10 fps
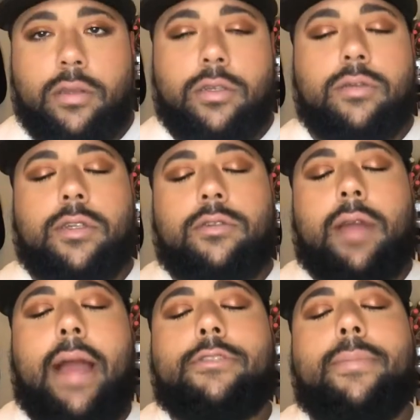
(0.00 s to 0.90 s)
So
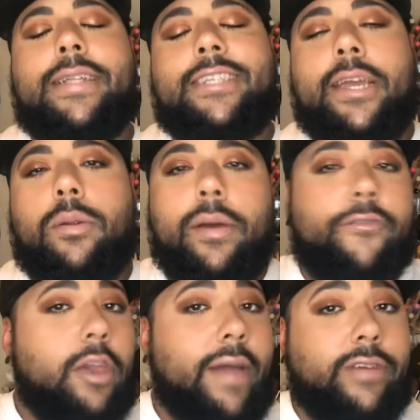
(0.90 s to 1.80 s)
subscribe to my channel
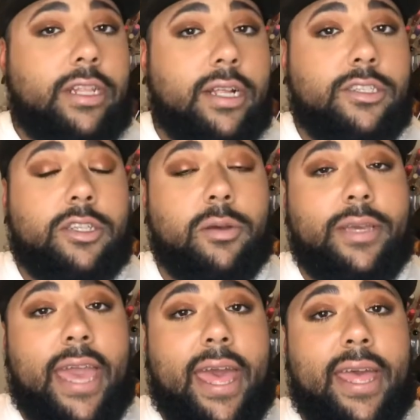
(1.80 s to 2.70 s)
if you haven't done so
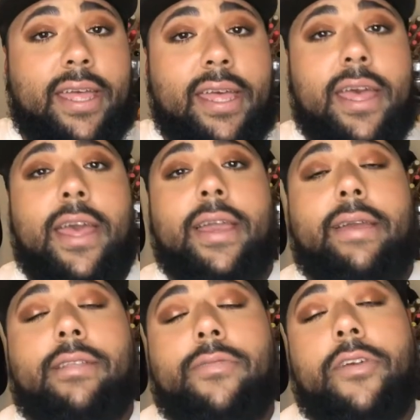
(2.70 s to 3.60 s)
yet.
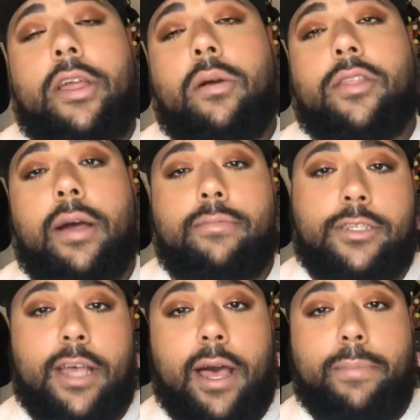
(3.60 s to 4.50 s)
Give this video a
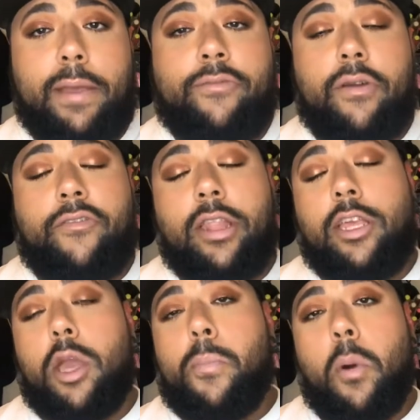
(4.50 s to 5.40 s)
thumbs up if you're
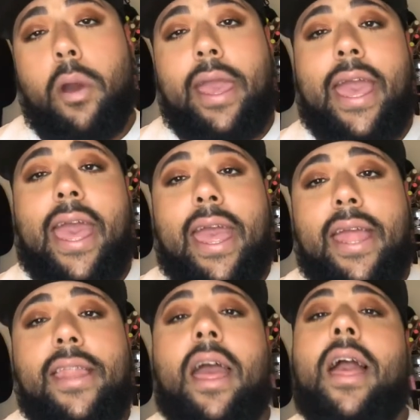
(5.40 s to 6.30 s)
feeling your boy
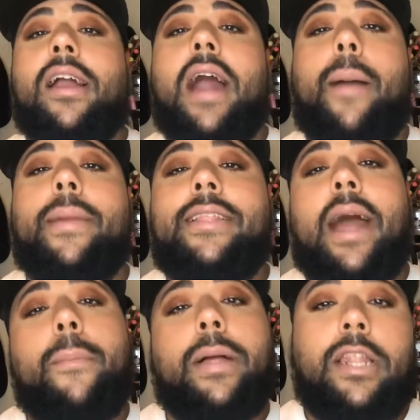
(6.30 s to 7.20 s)
and comment
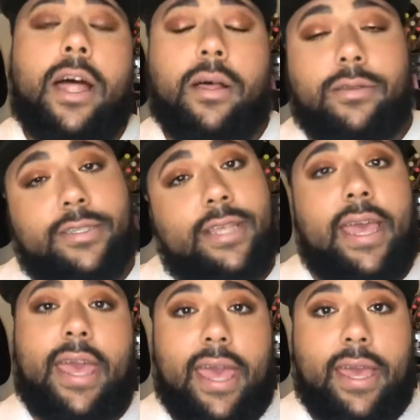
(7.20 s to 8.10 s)
down below.
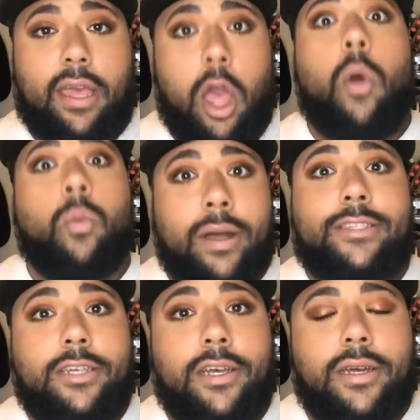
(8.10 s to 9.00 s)
Say, hey,
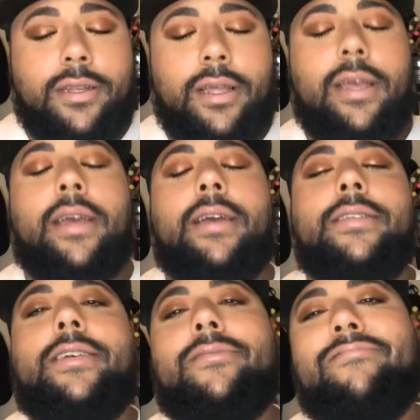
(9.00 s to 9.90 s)
what's good?
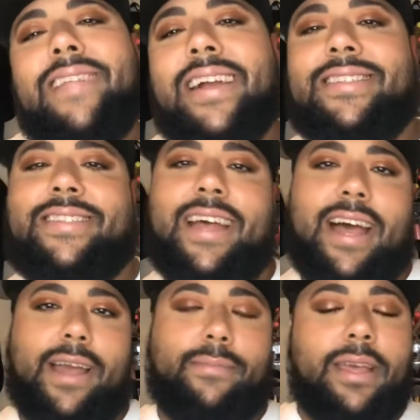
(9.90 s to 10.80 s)
Till next
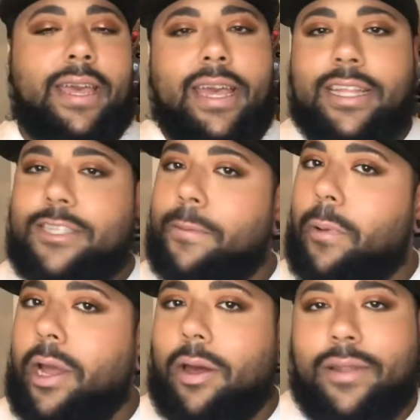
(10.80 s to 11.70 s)
time, it's your
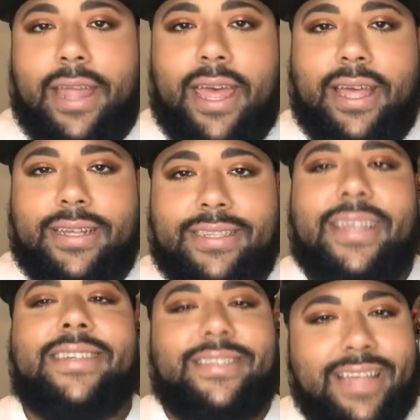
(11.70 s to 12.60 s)
boy Lnegz
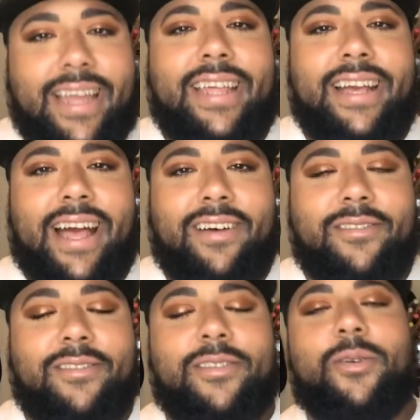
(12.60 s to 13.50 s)
signing out.